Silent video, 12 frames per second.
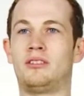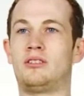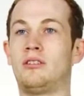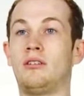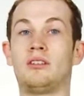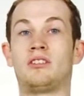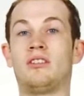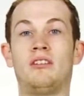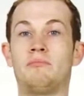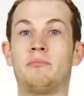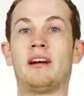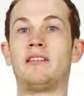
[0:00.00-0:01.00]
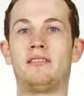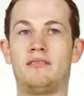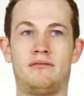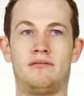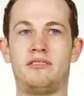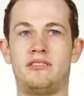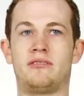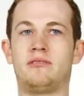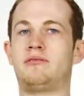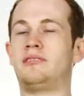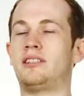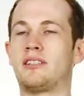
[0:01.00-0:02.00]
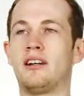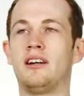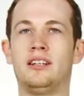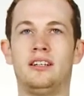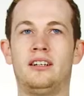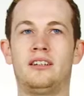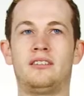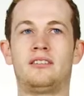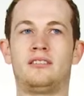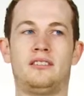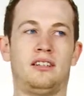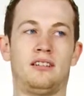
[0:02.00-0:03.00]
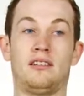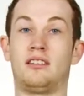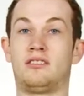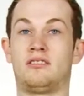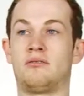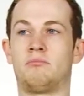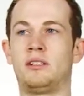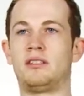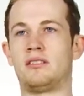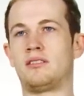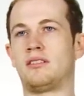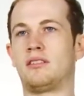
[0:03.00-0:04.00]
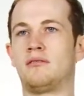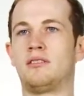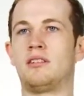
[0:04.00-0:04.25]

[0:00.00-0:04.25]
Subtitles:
It's all better, fair enough. Like. I just love meat, that's the end